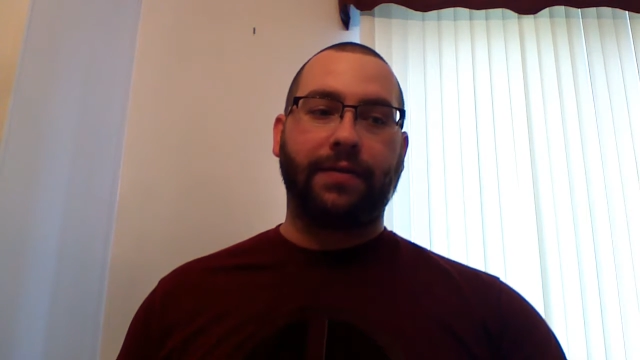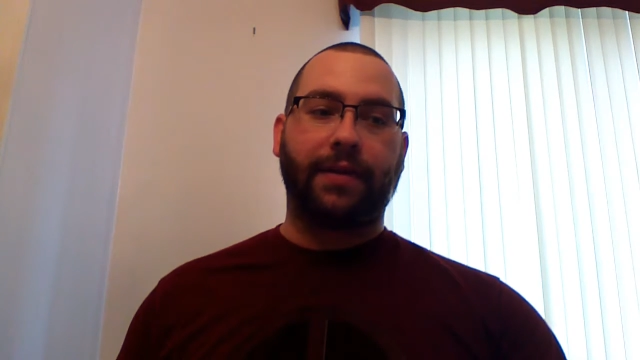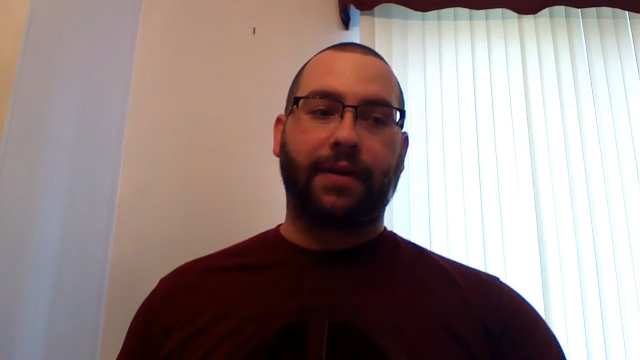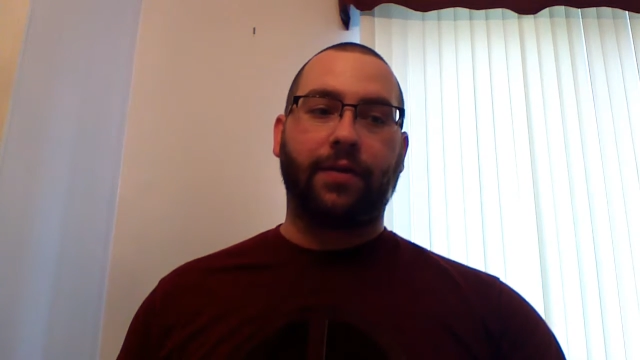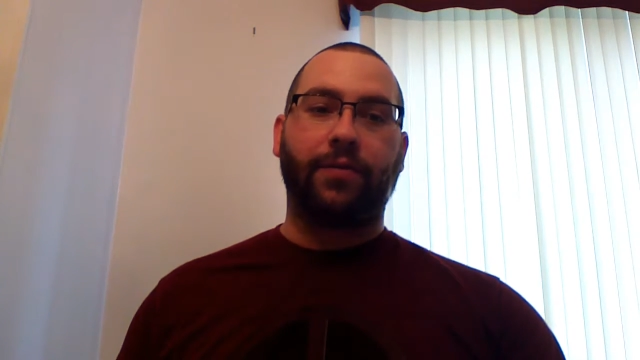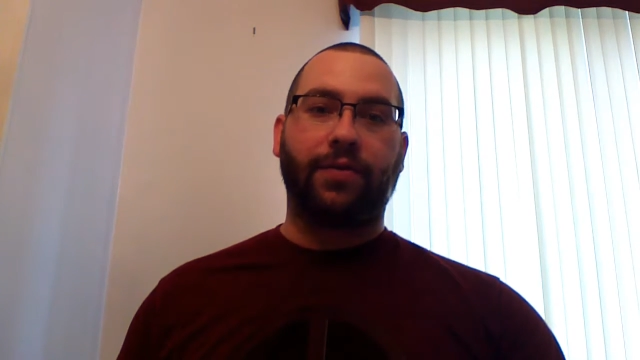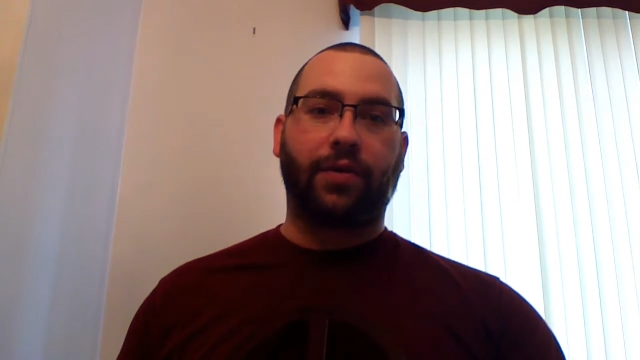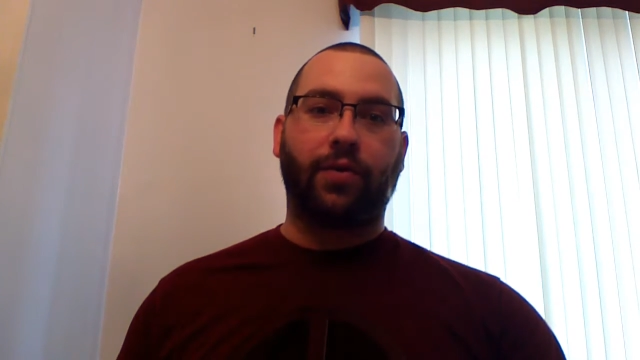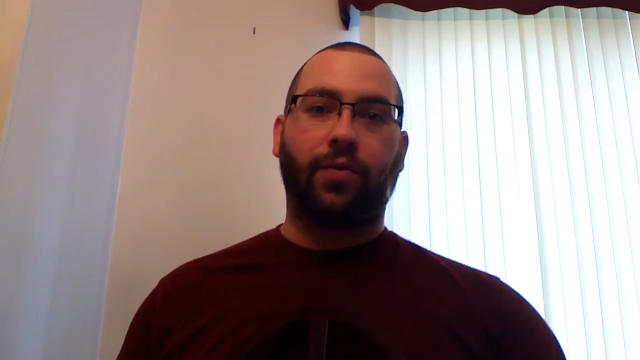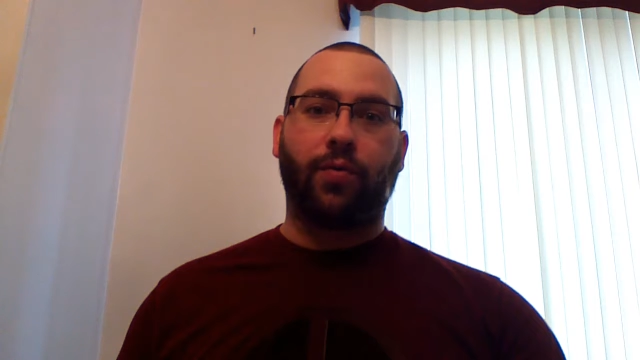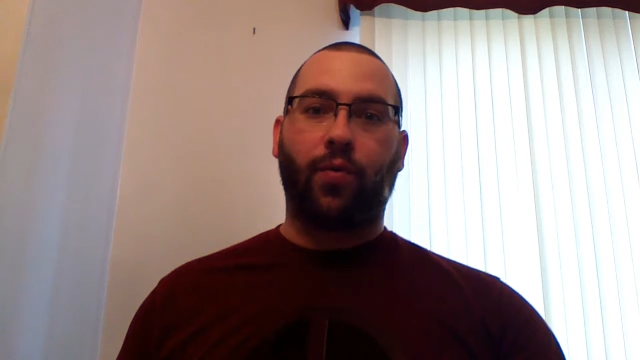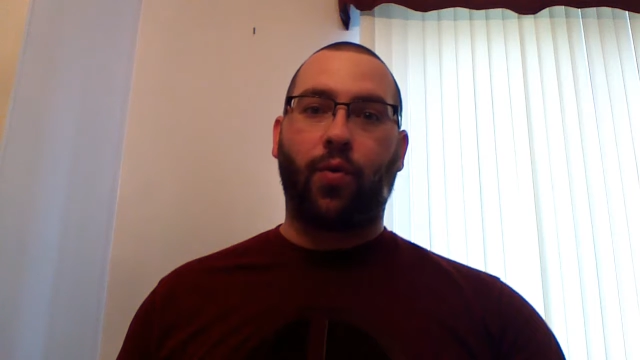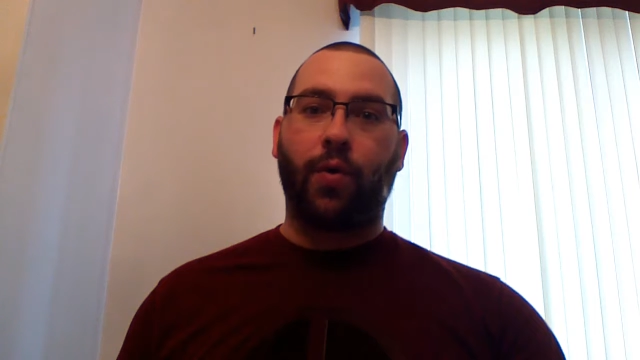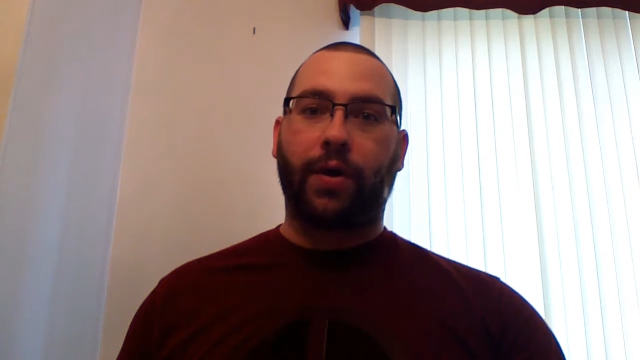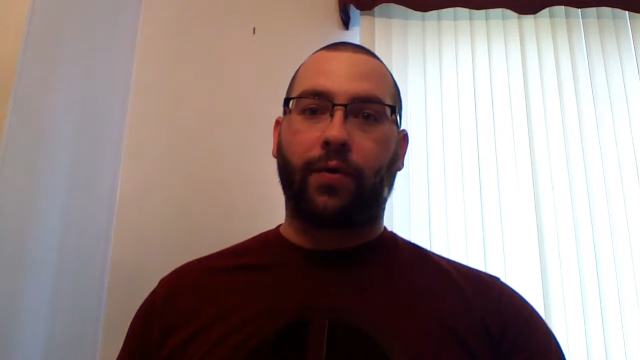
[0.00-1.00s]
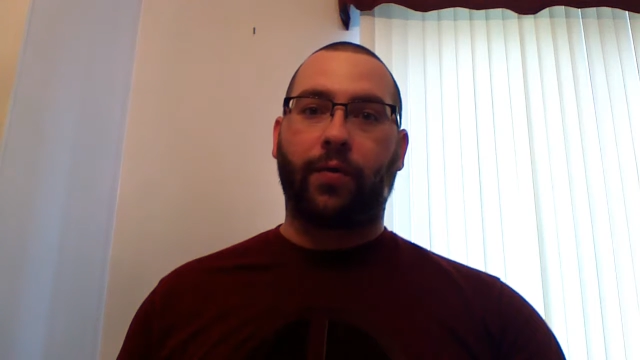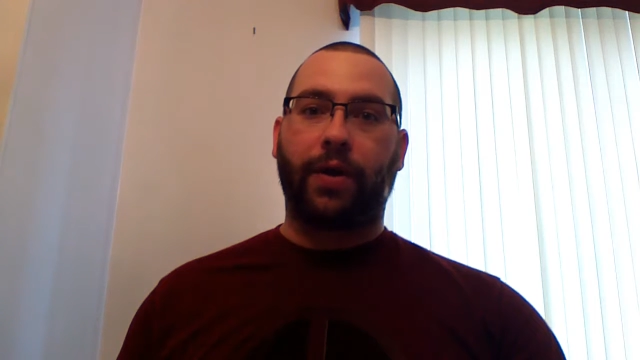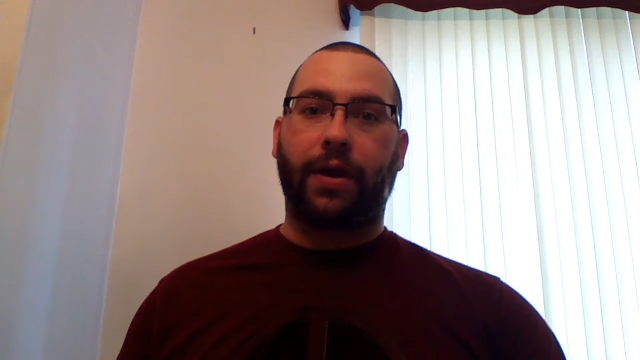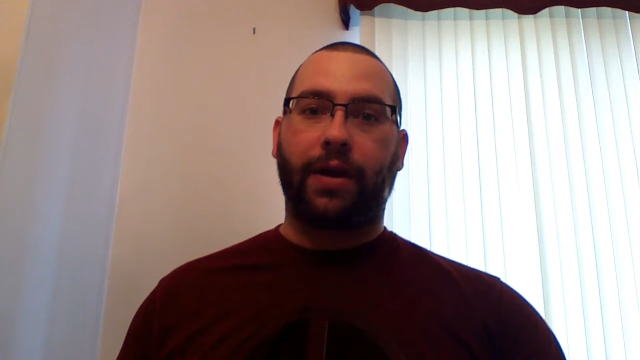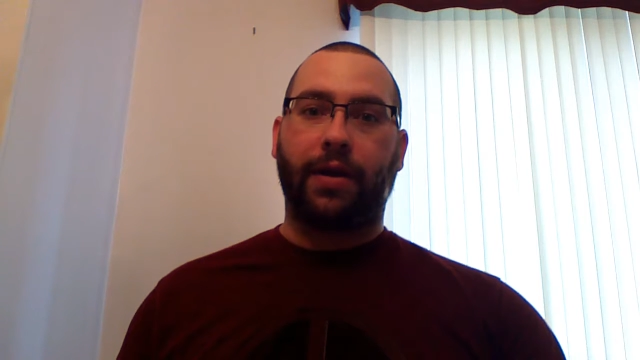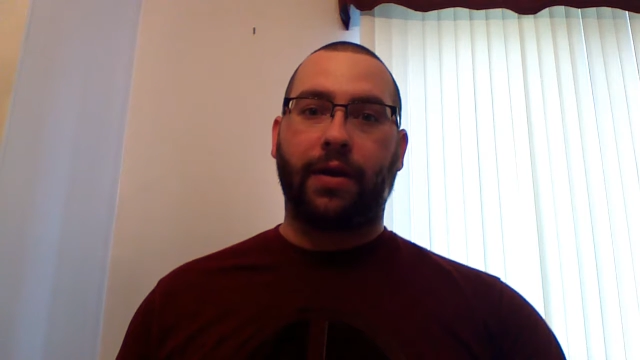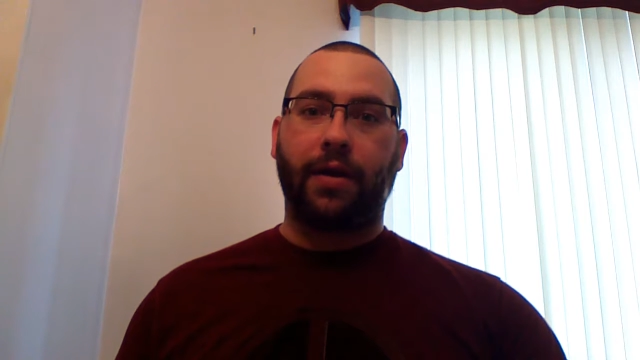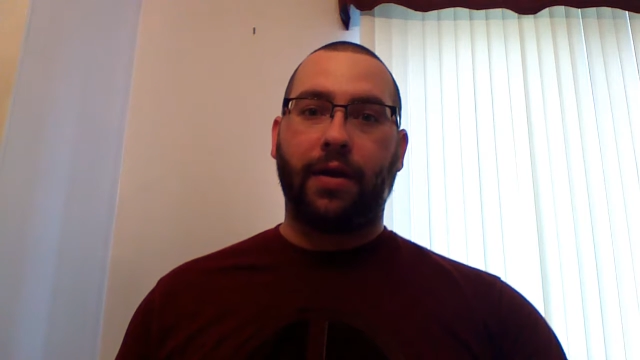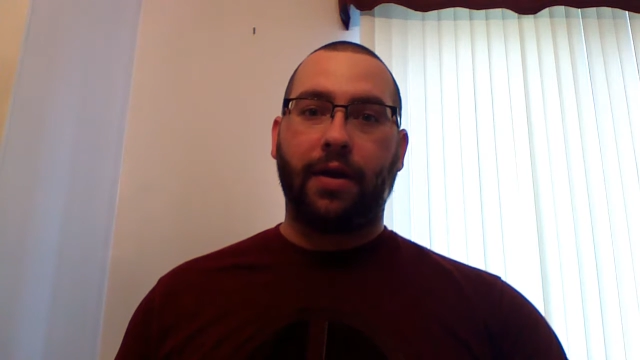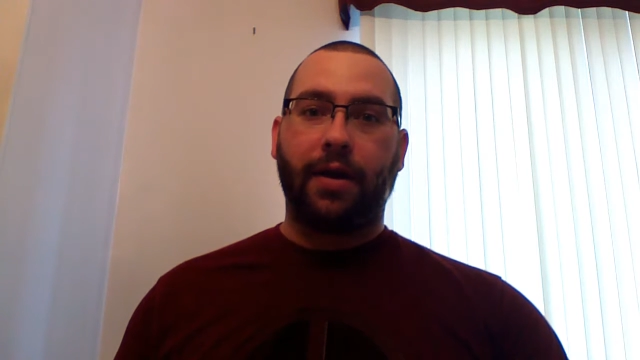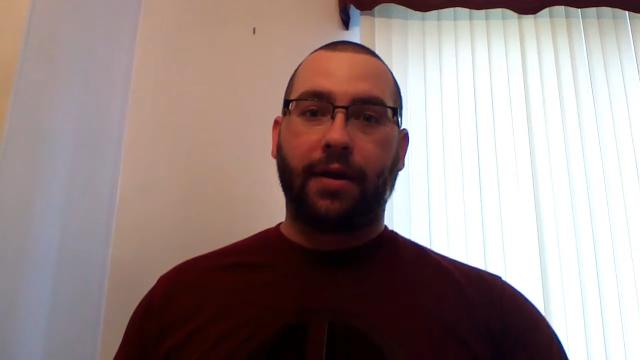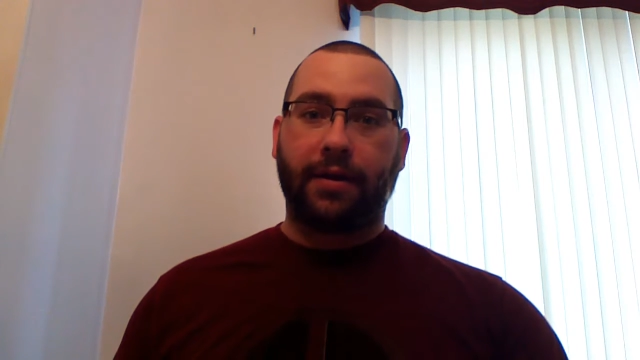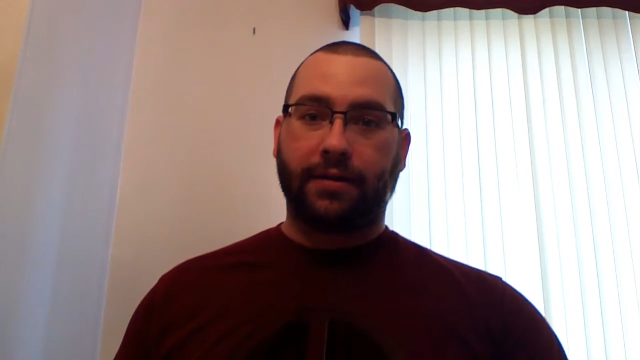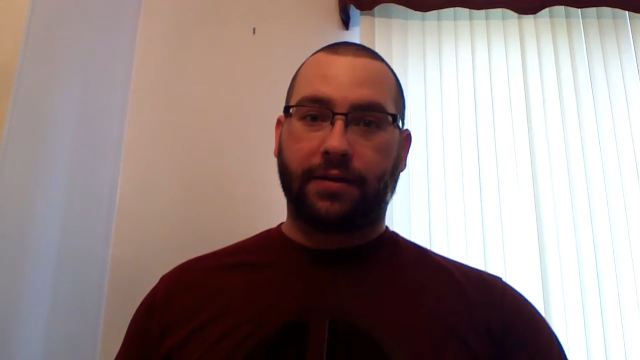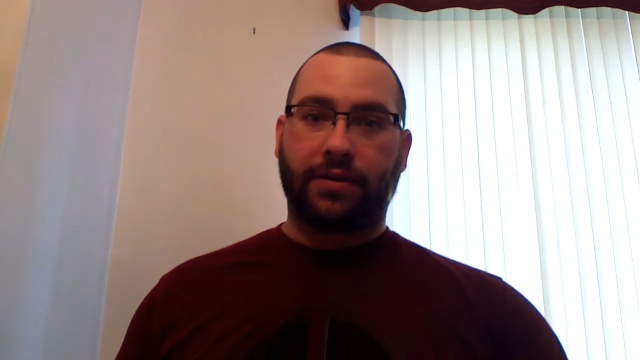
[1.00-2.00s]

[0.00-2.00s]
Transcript: Like, it was a quick read, because